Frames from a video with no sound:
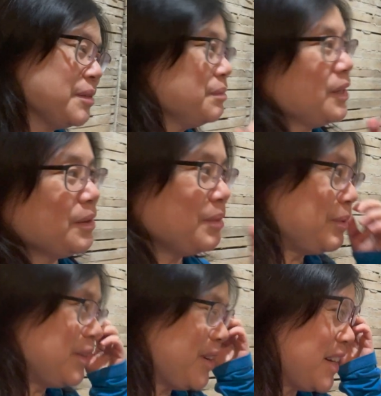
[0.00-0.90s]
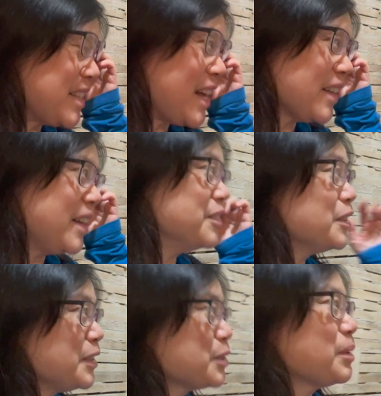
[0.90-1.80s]
maybe not exactly 100
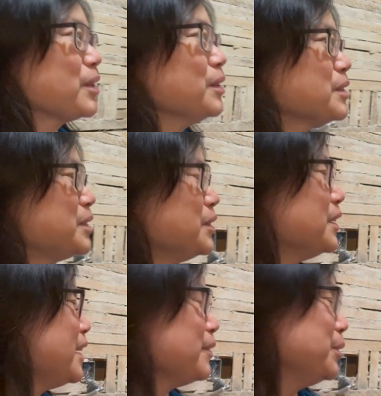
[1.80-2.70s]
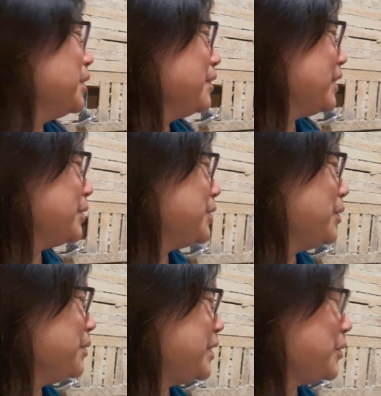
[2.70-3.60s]
years, but close to it. It would there's no
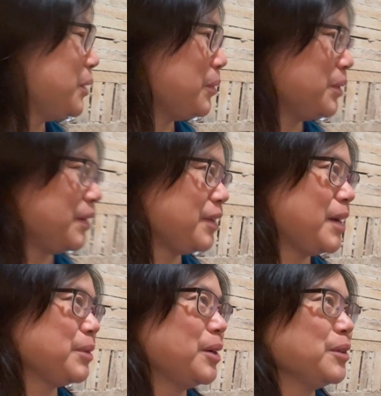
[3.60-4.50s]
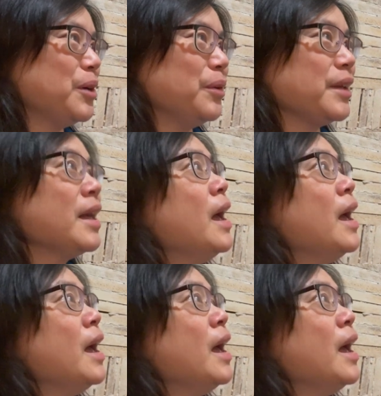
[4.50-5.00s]
reason why it wouldn't have kept on going.